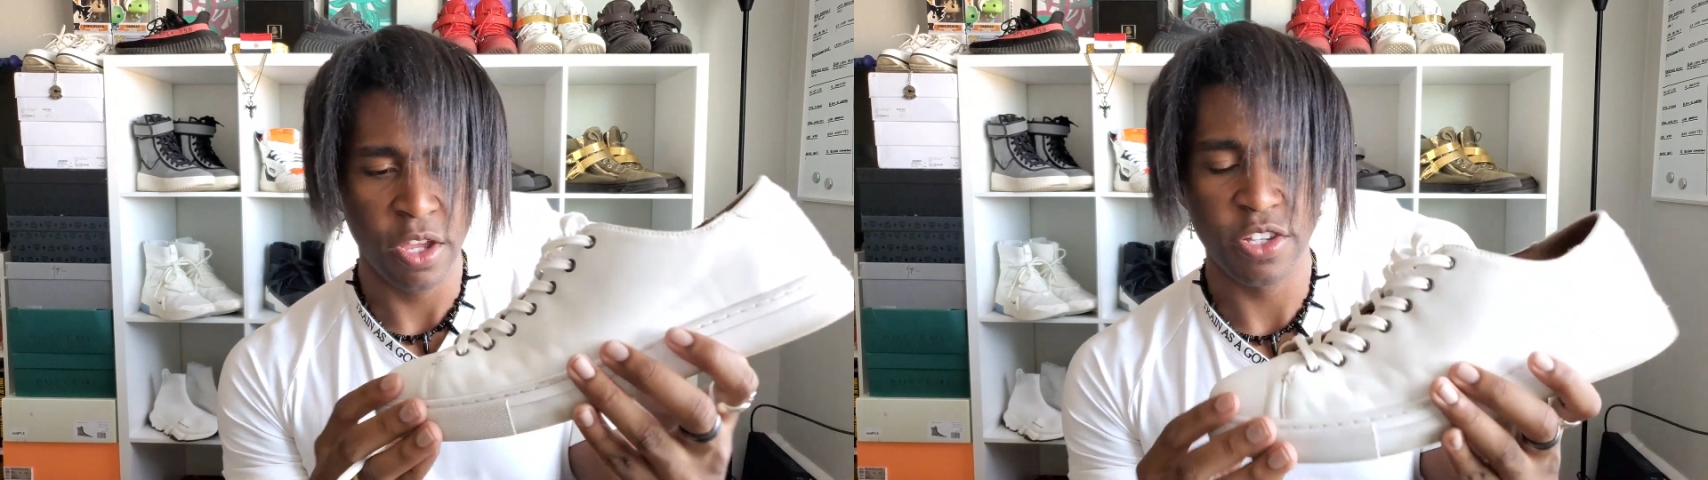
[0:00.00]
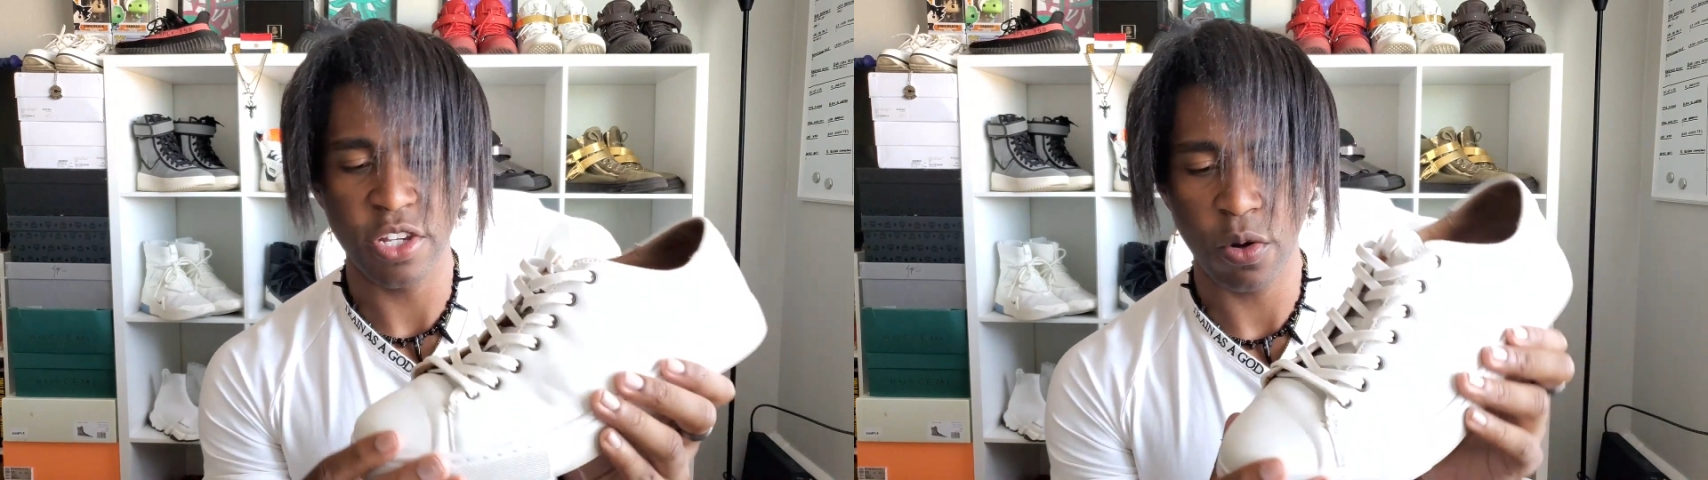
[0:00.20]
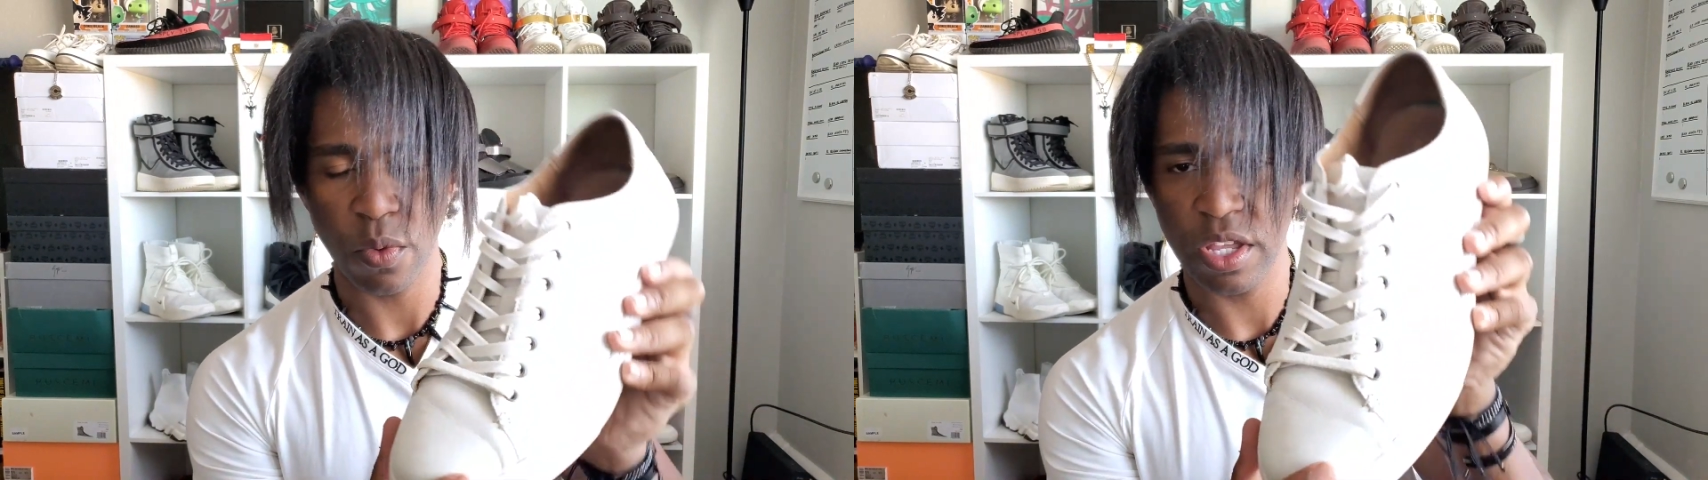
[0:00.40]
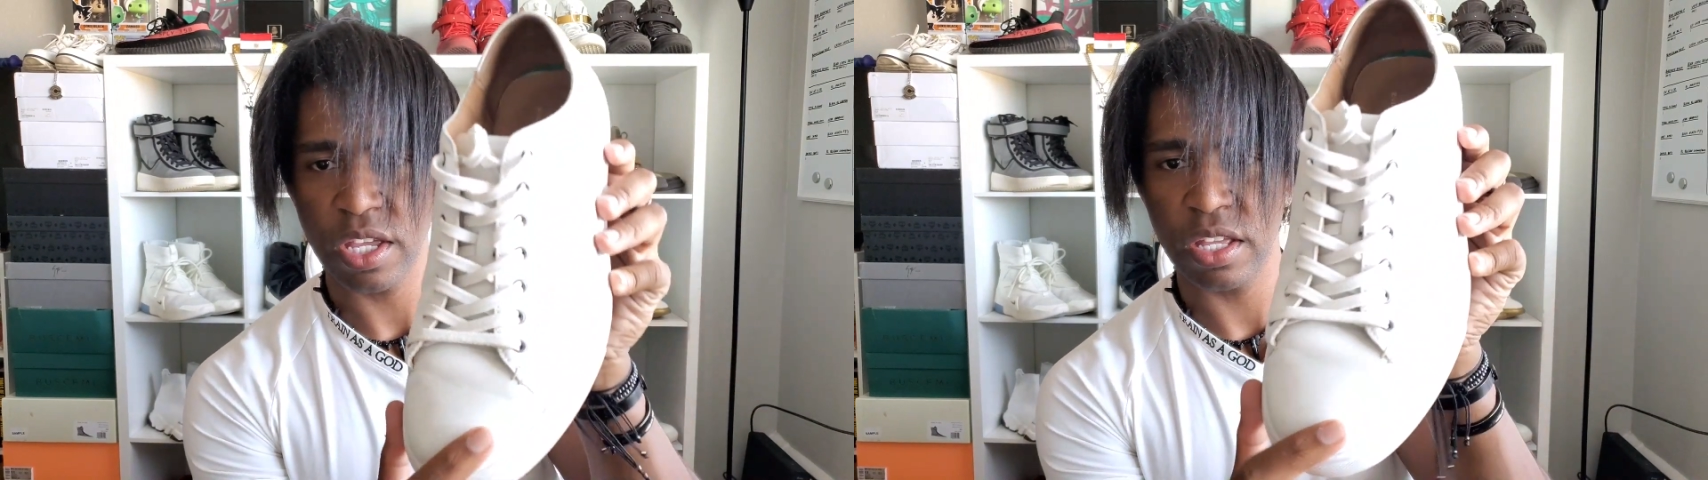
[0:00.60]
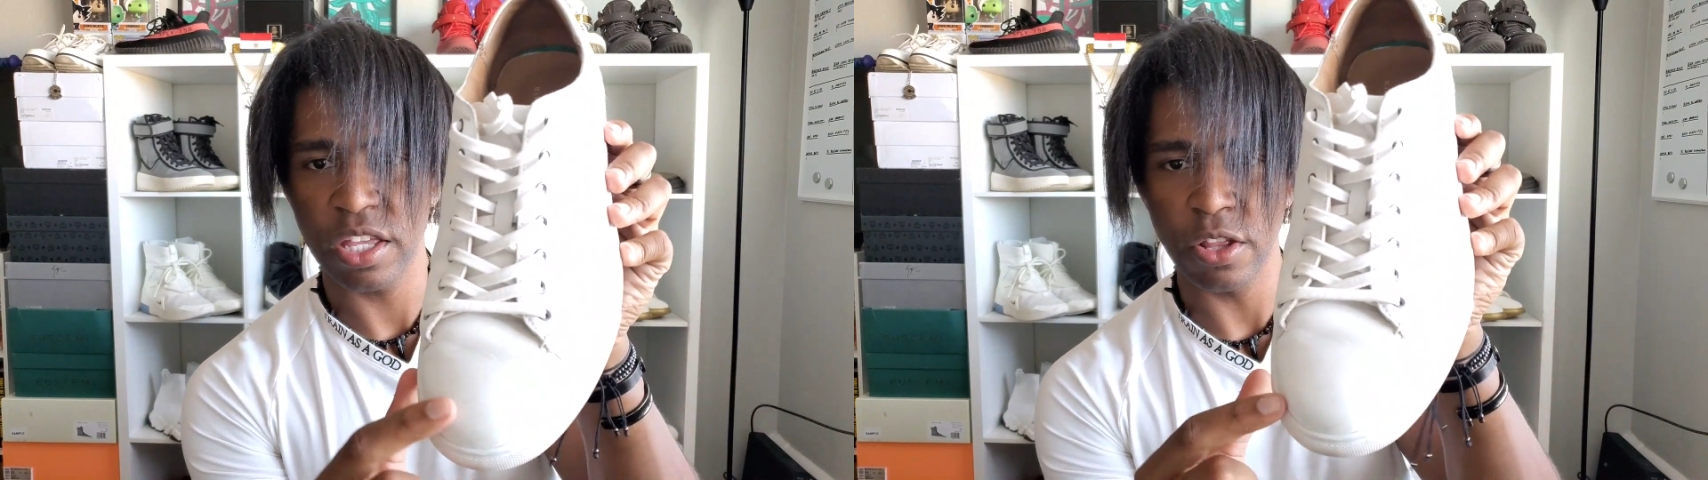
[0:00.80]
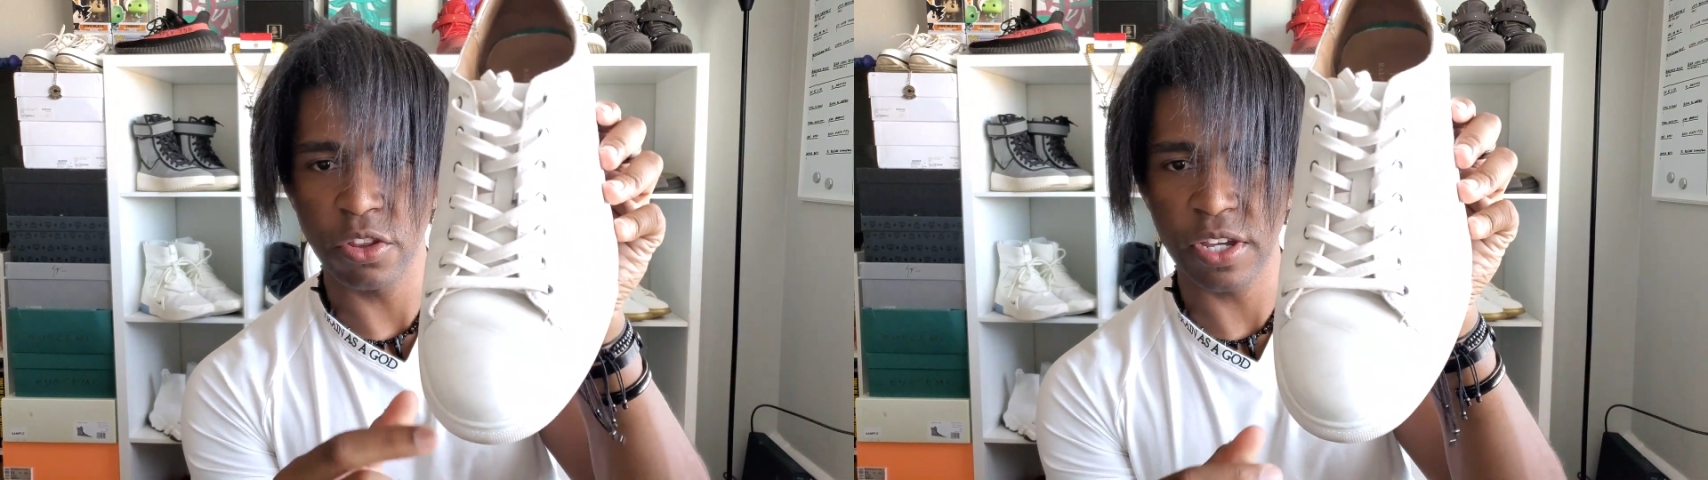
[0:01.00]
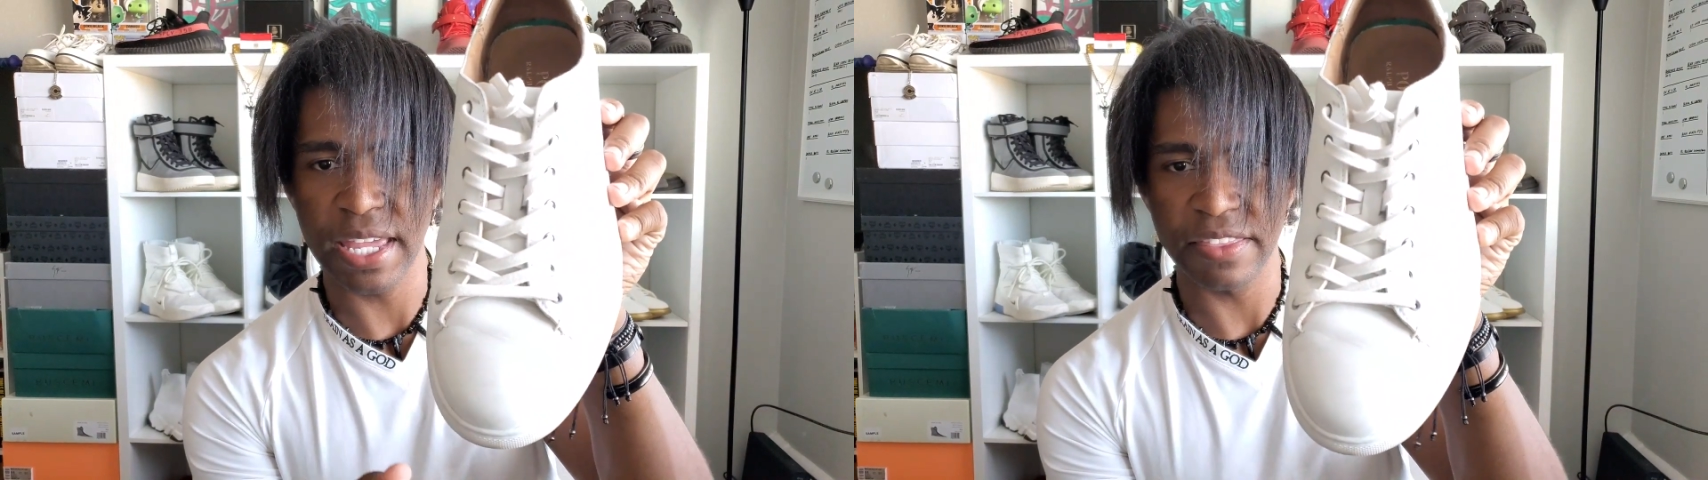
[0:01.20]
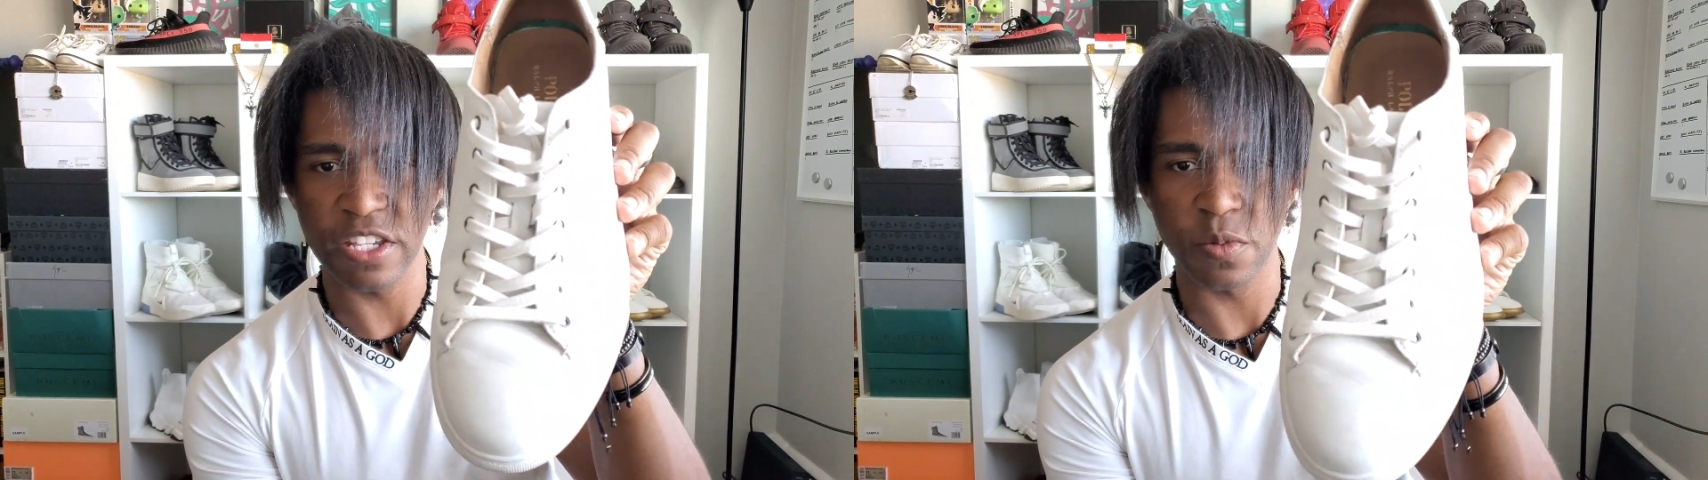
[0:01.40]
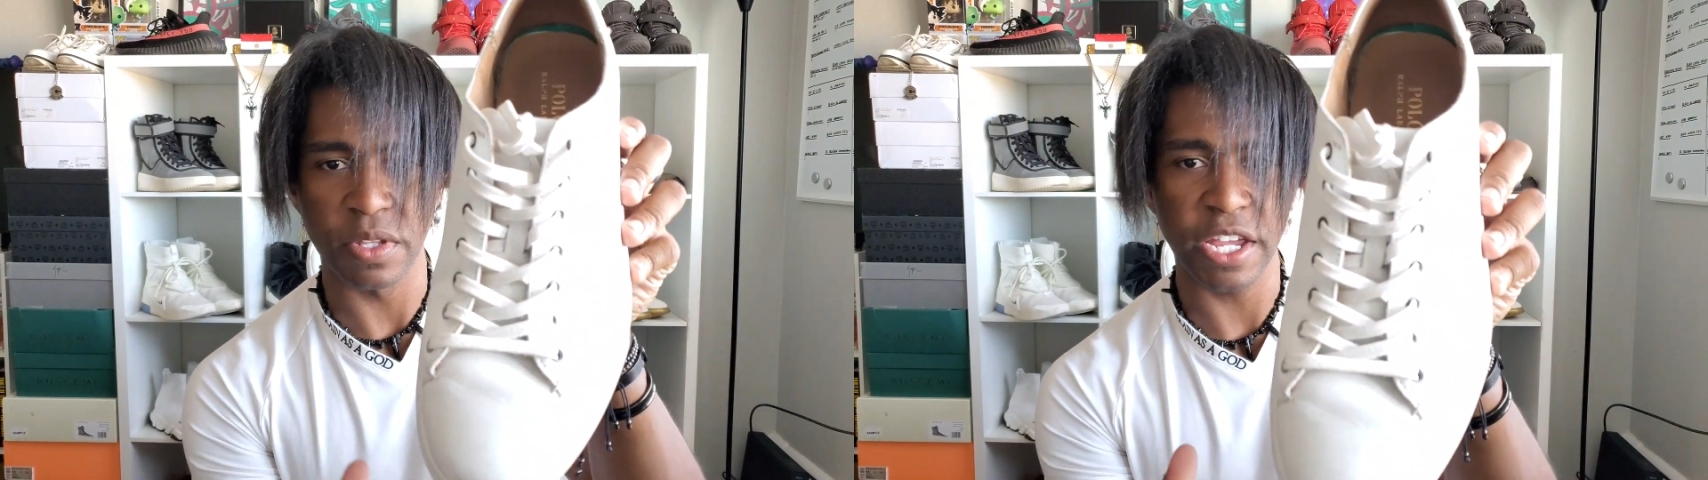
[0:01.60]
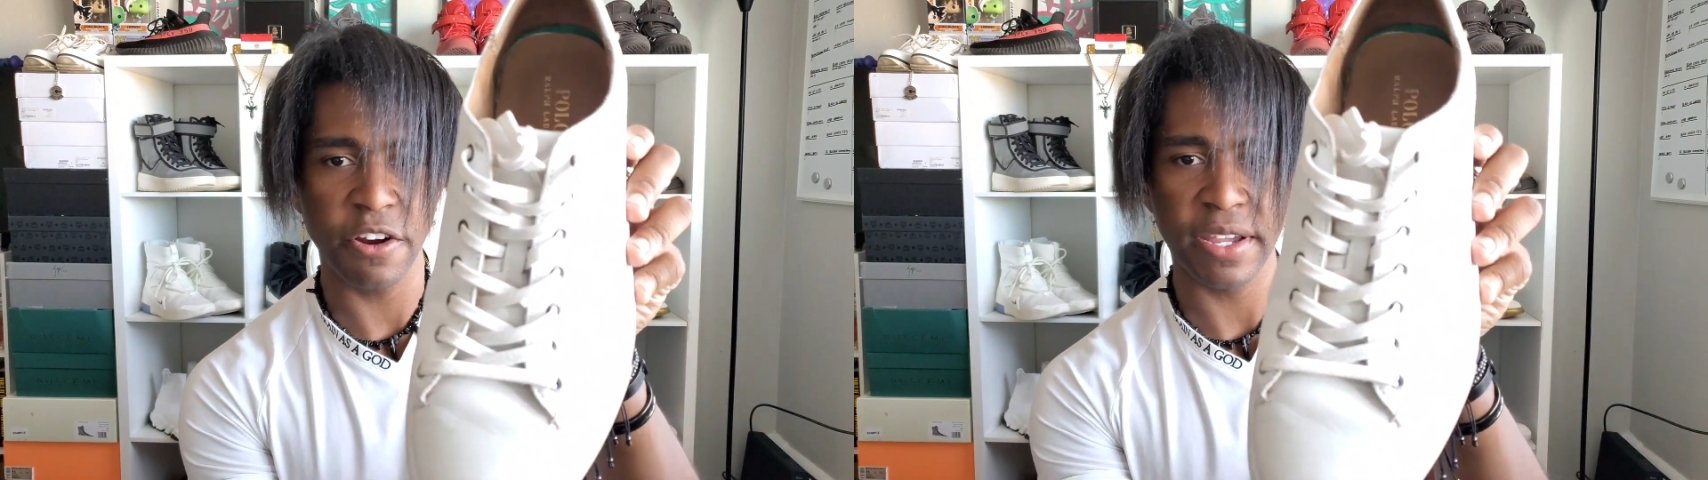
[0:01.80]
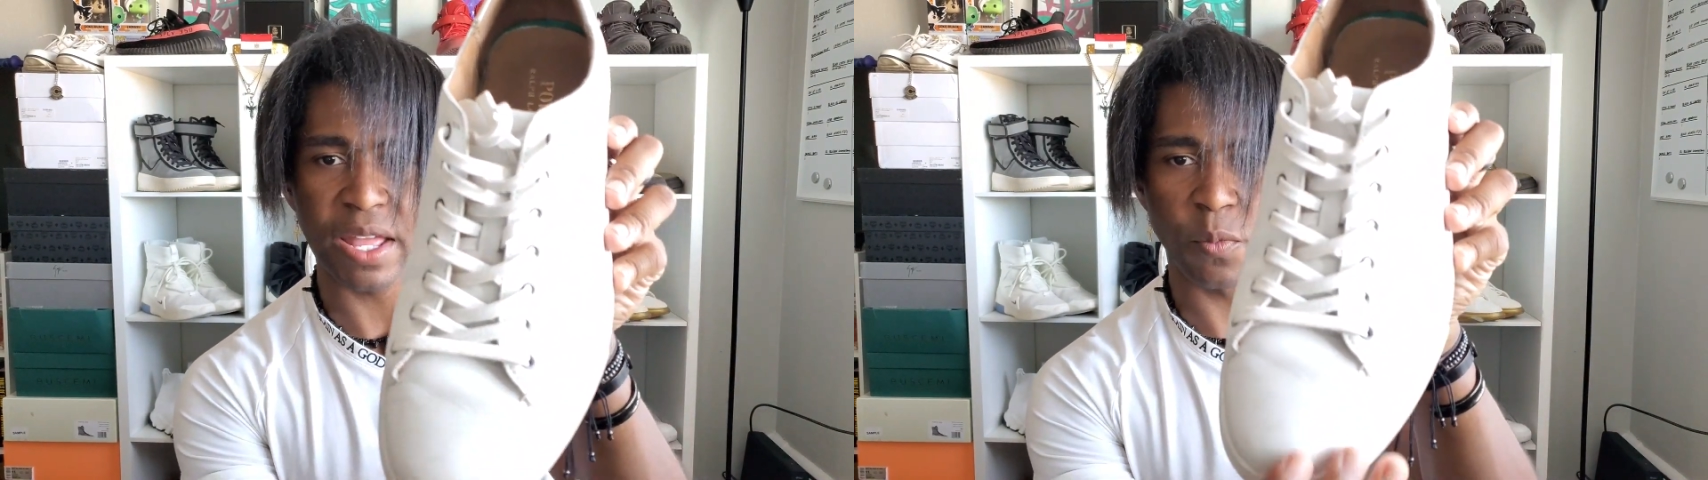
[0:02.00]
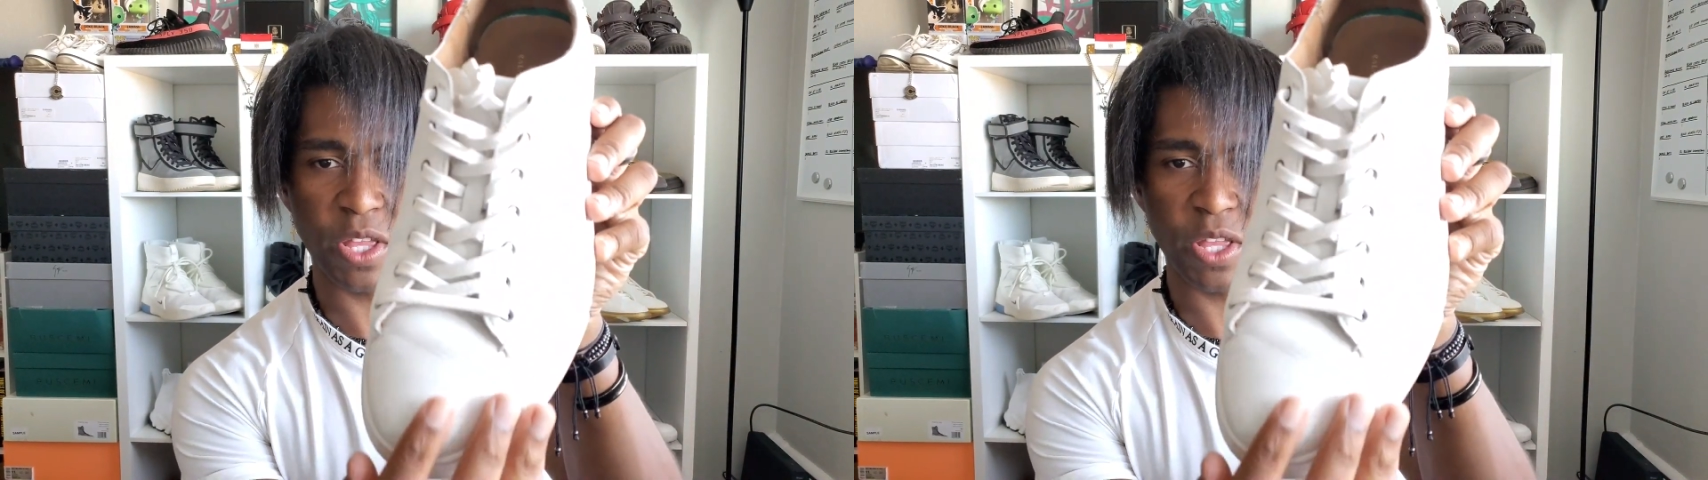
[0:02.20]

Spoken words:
So, looking at this one here, again,